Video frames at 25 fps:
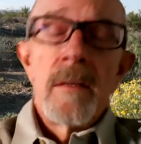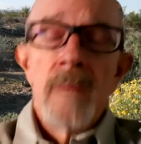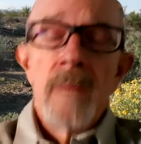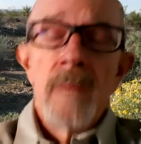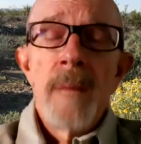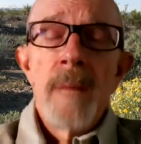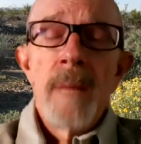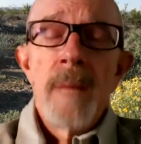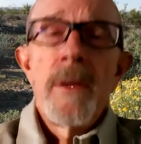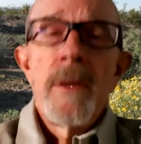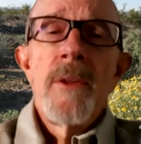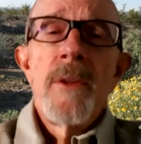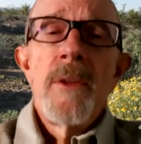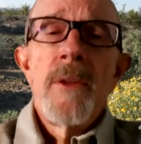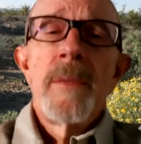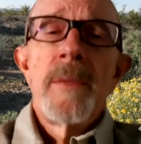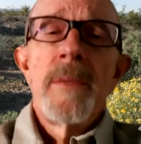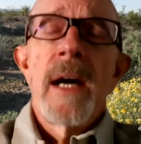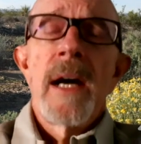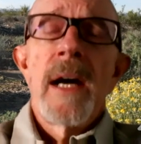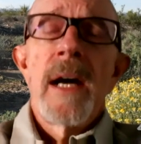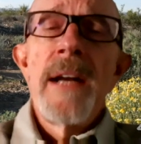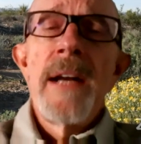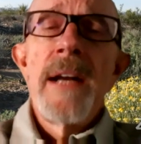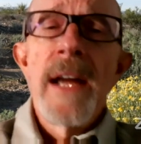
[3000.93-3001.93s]
upload them to
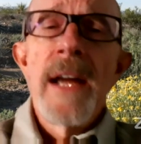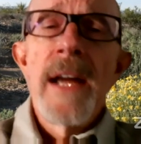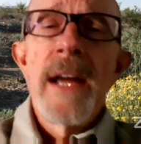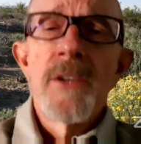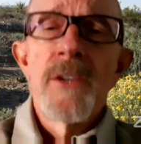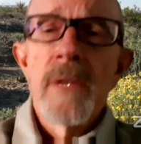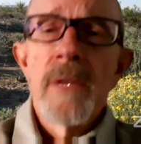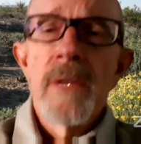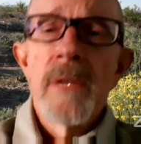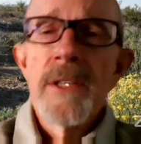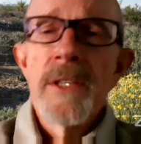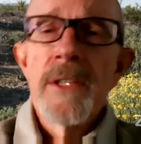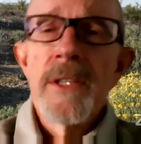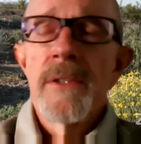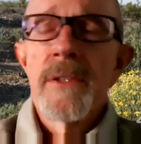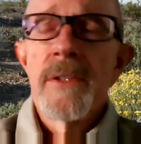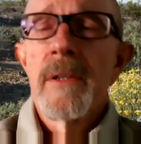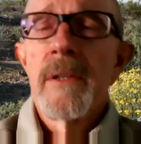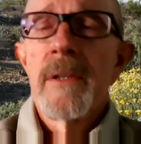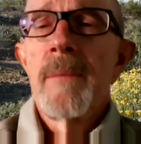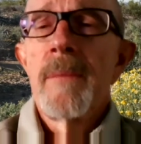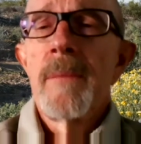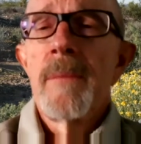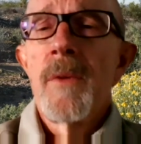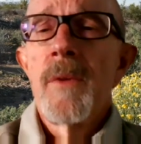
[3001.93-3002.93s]
iNaturalist
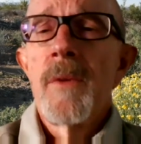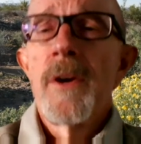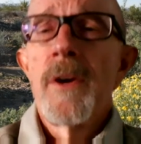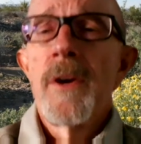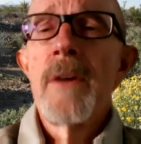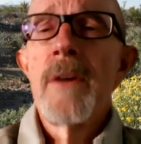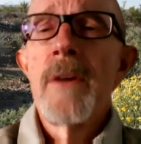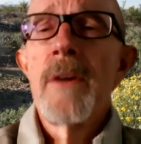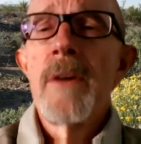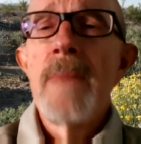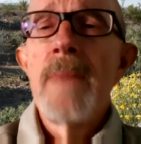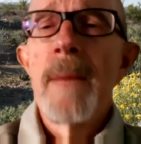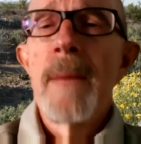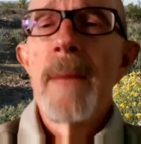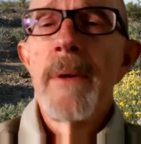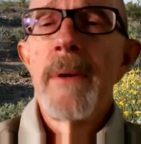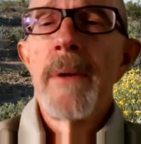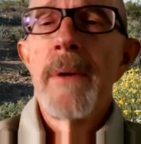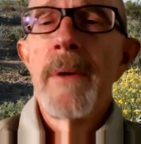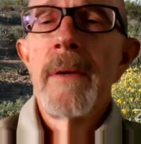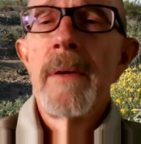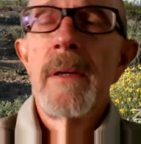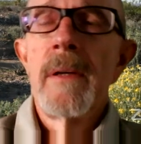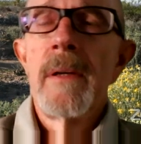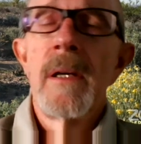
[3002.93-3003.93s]
or
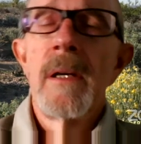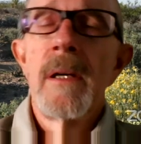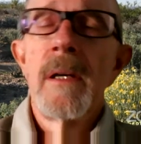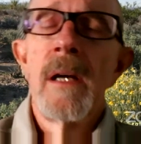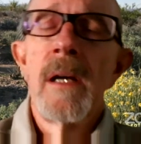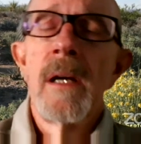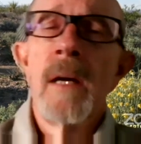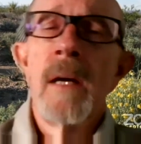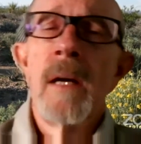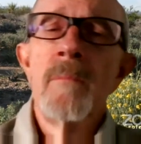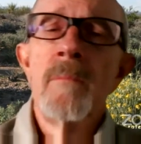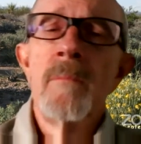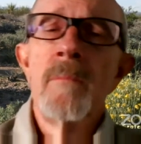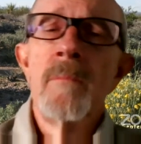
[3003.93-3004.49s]
HurtMapper.